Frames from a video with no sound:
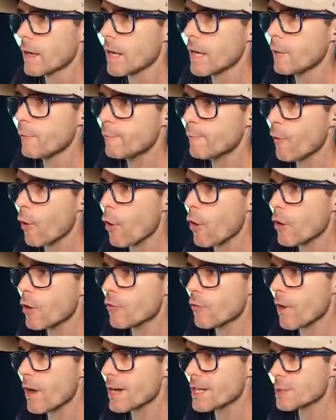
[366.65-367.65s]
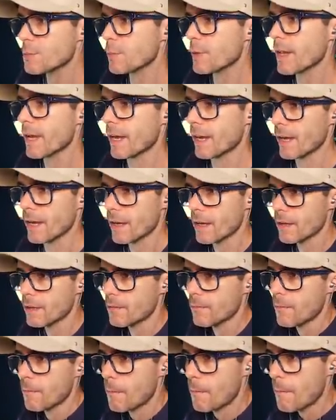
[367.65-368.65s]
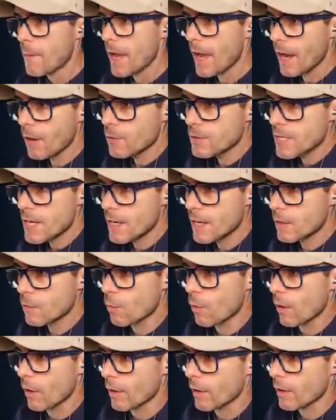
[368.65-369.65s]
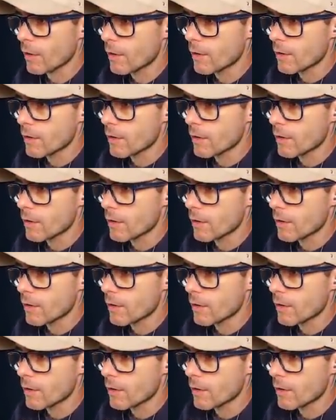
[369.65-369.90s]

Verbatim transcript: I need four grass plank. How is that gonna work?